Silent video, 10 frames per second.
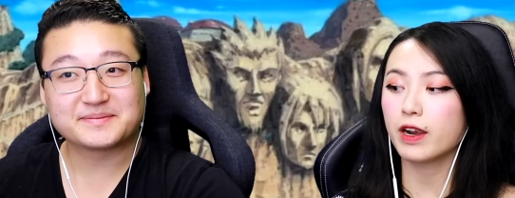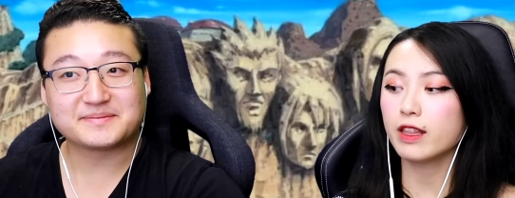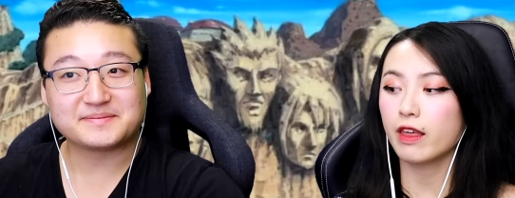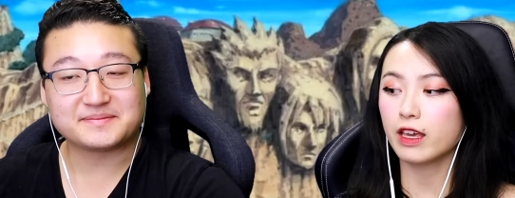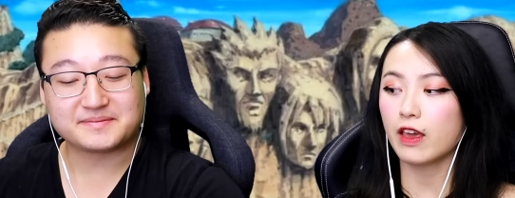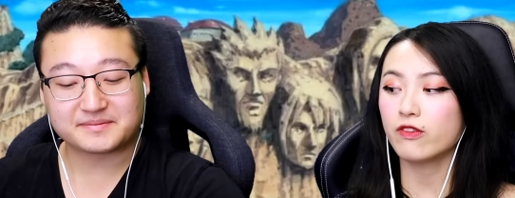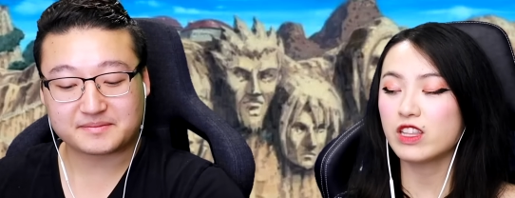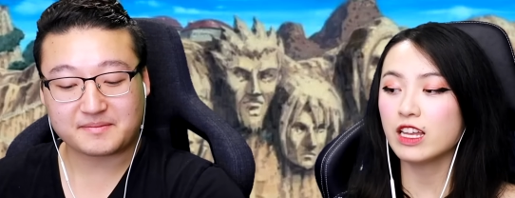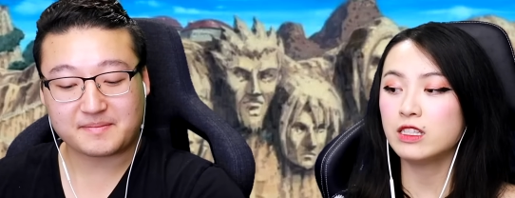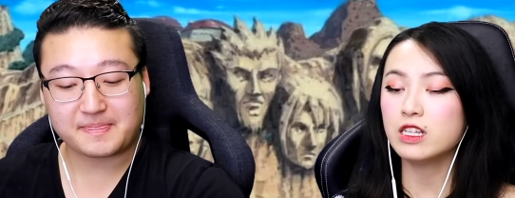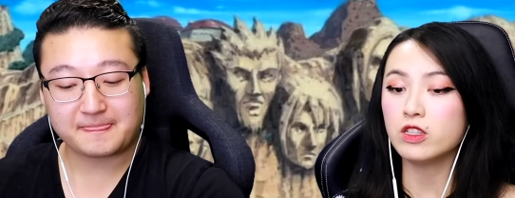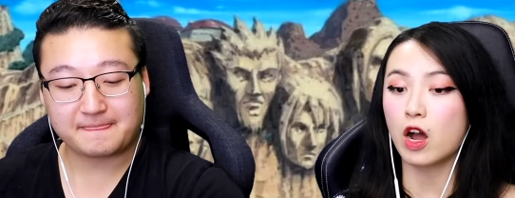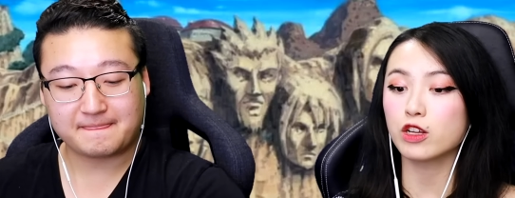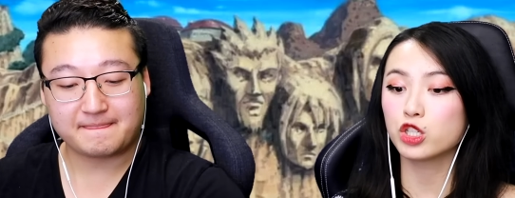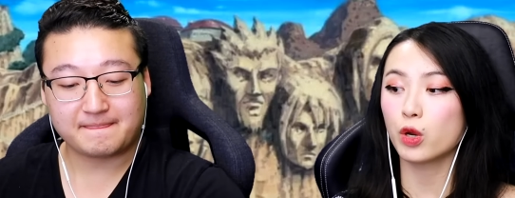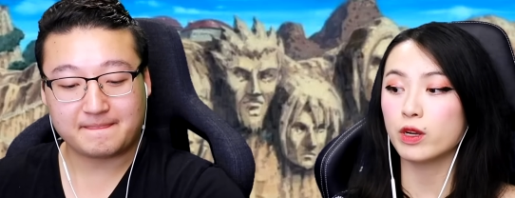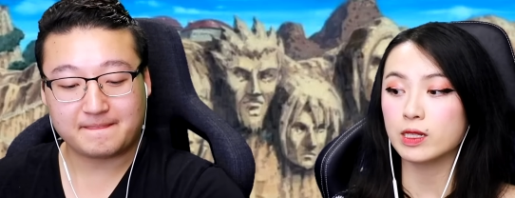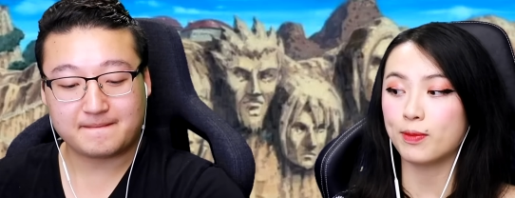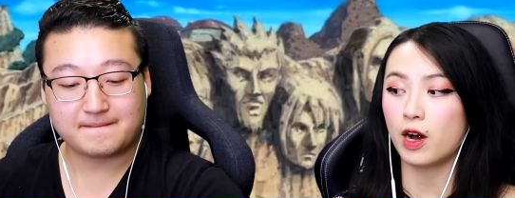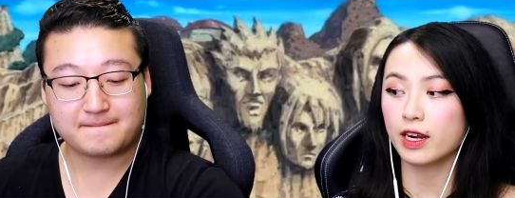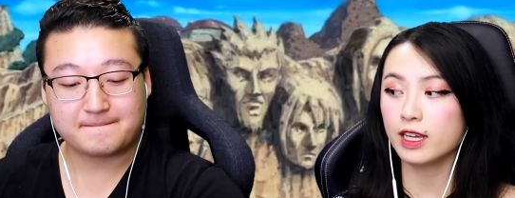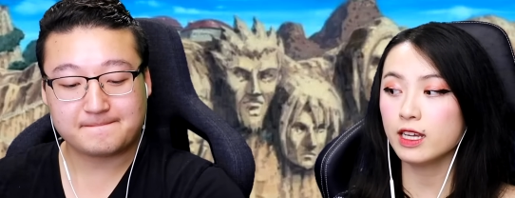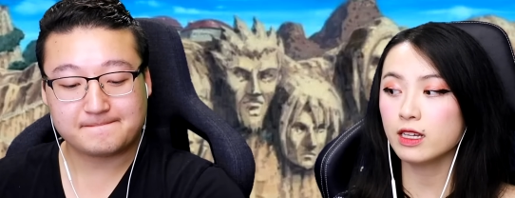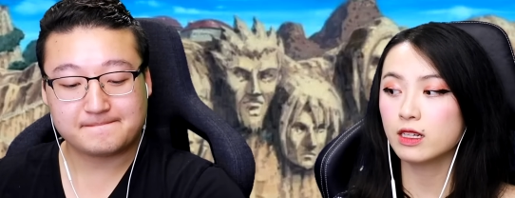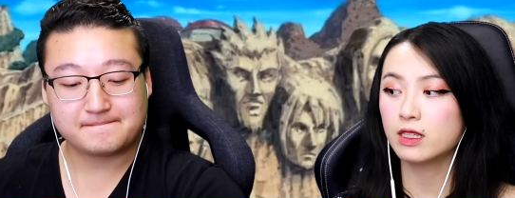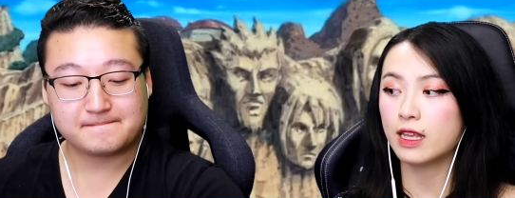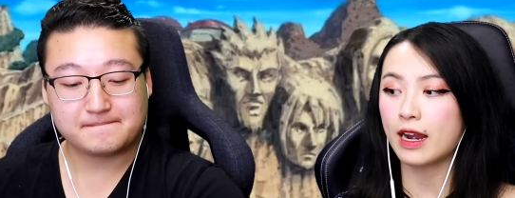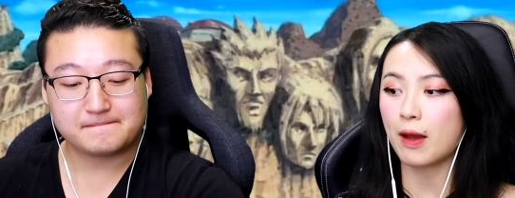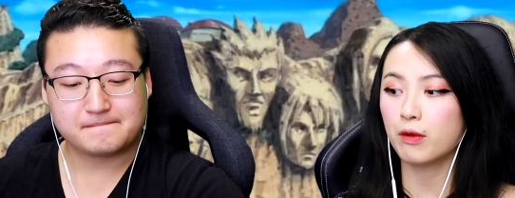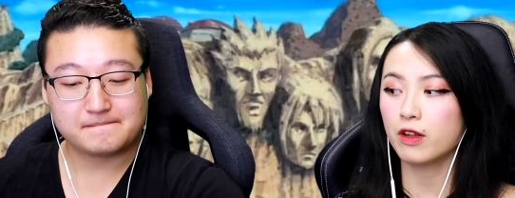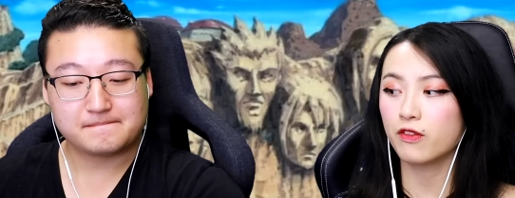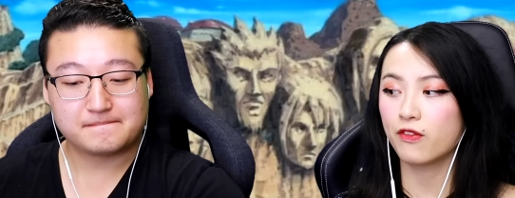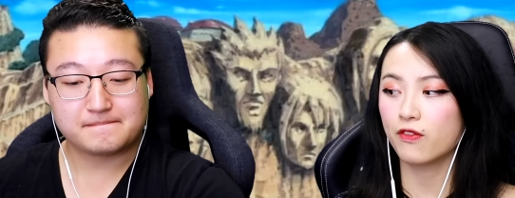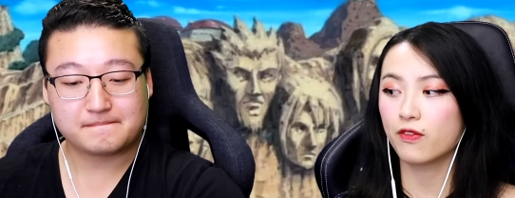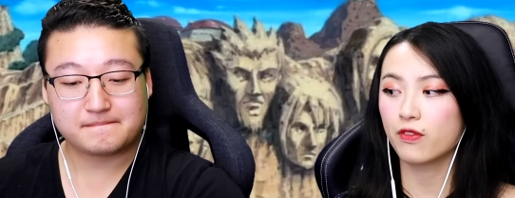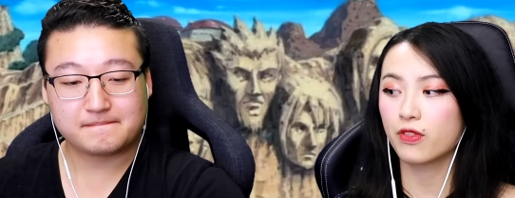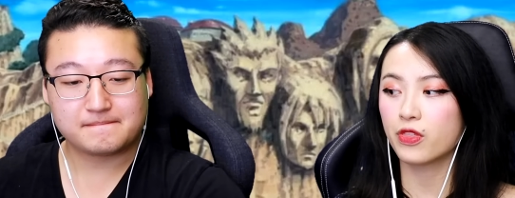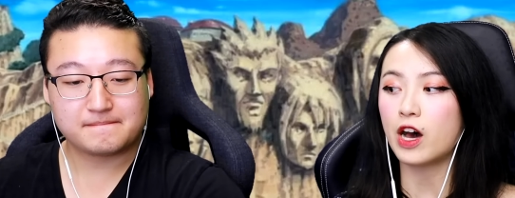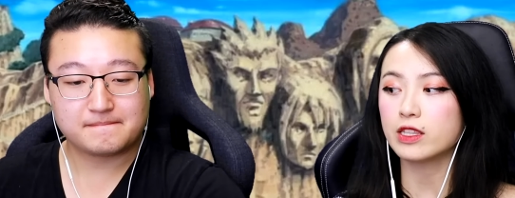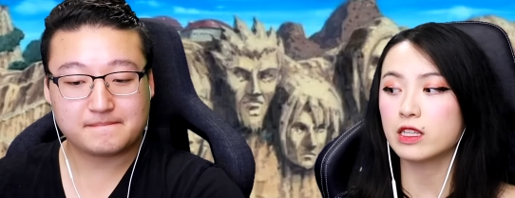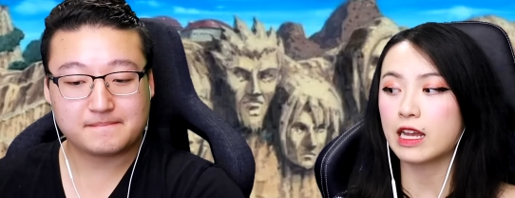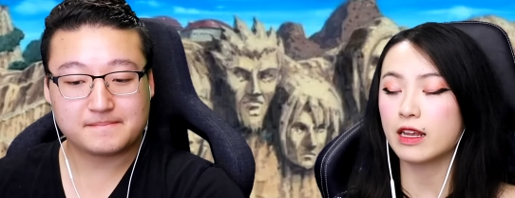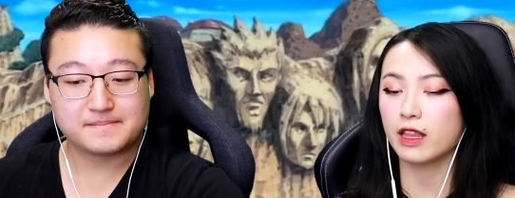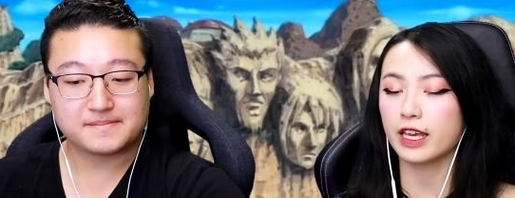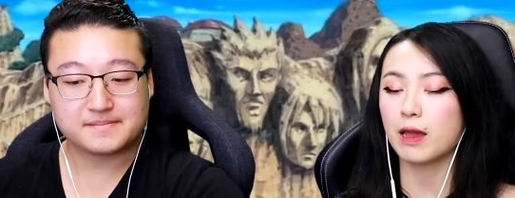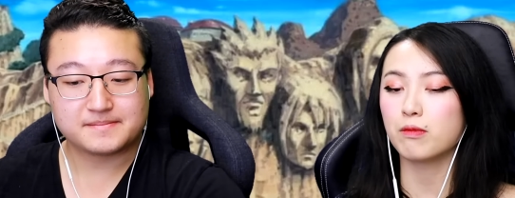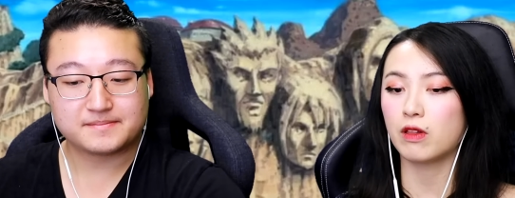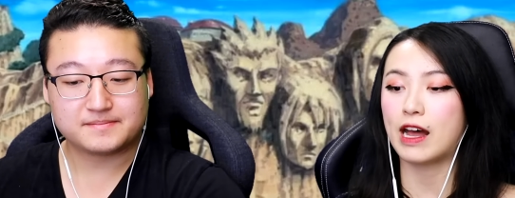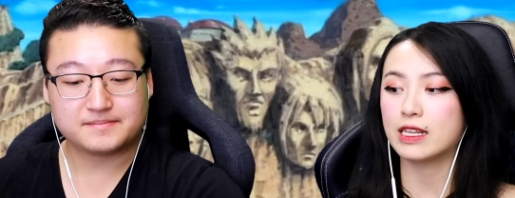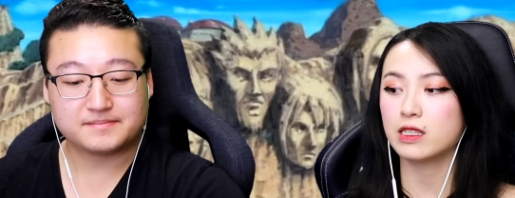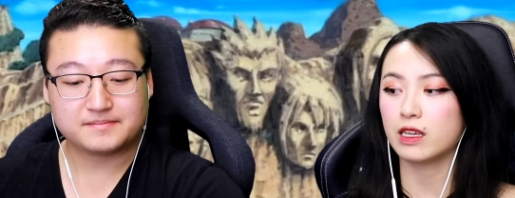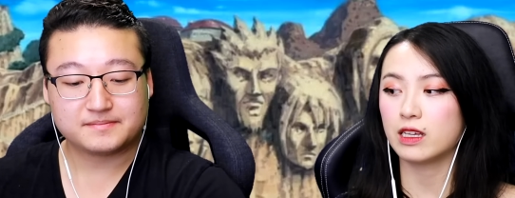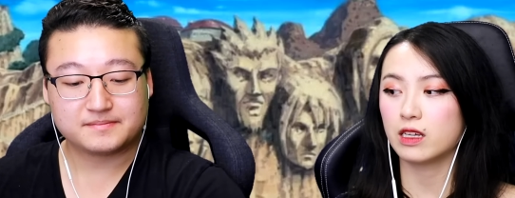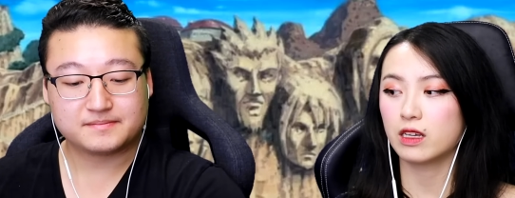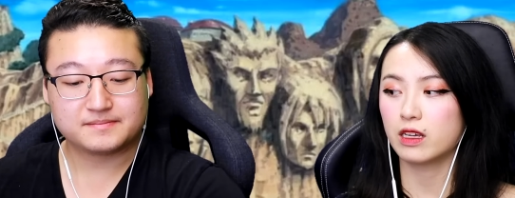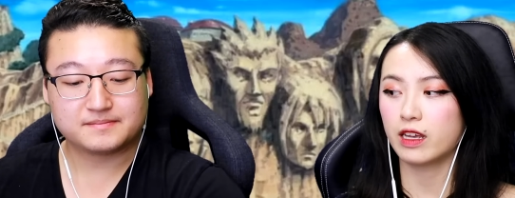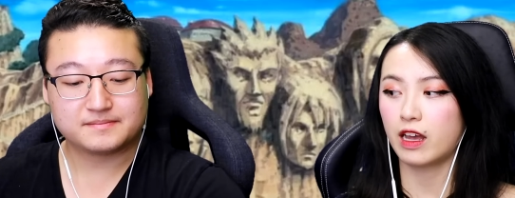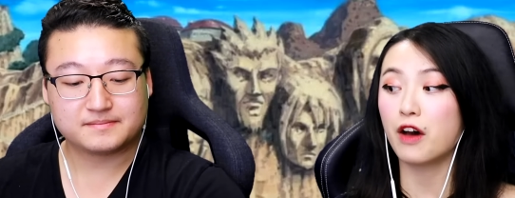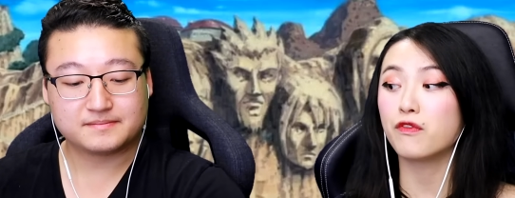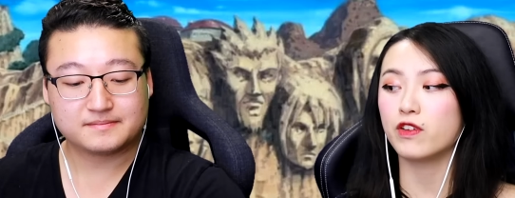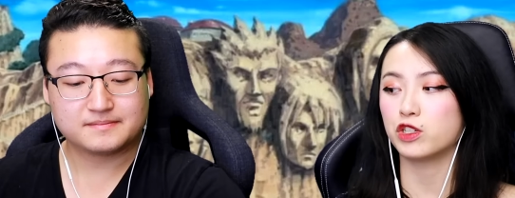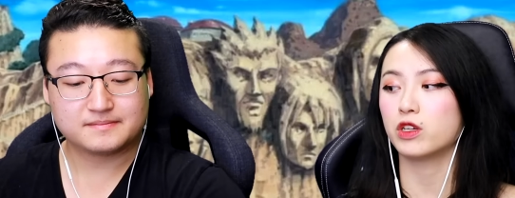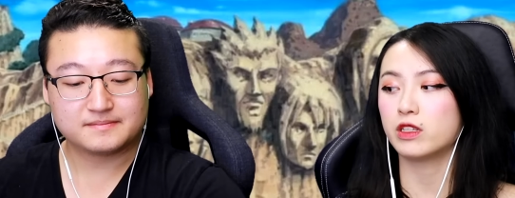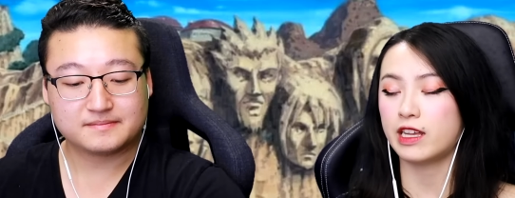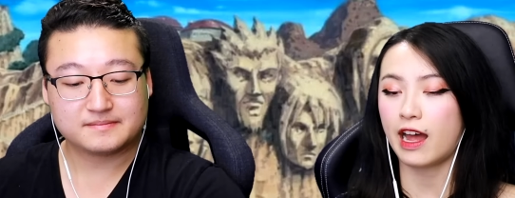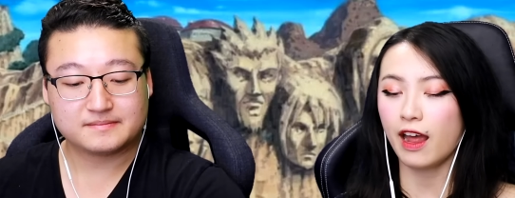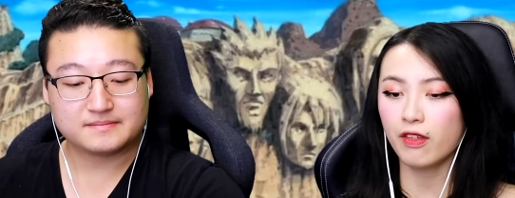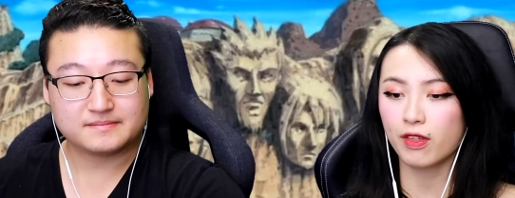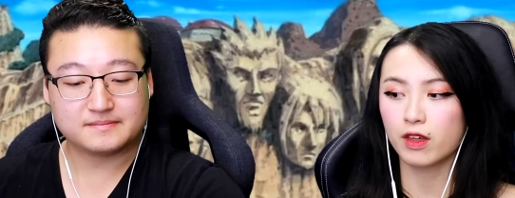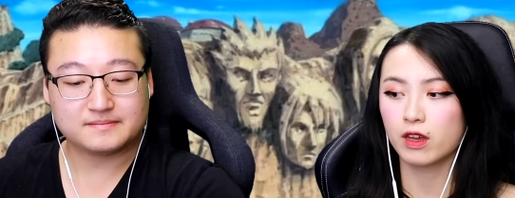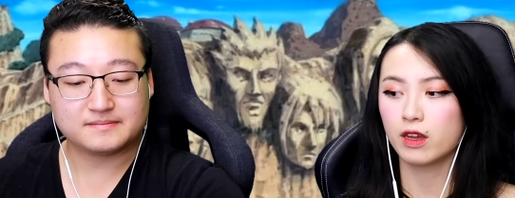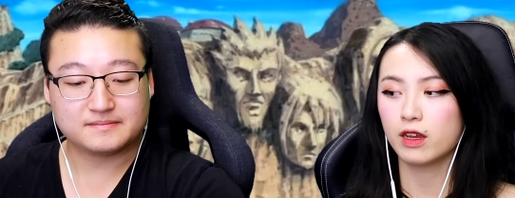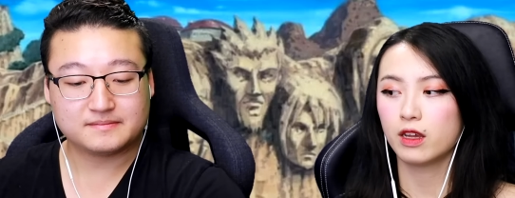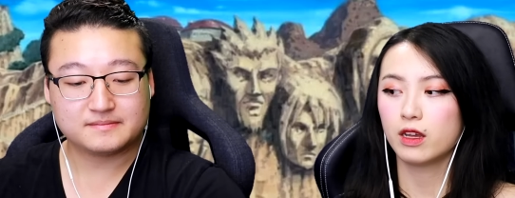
Speaker 1: right? Like if they did not show his body, then I would have thought that that like implies official death. Mm-hmm.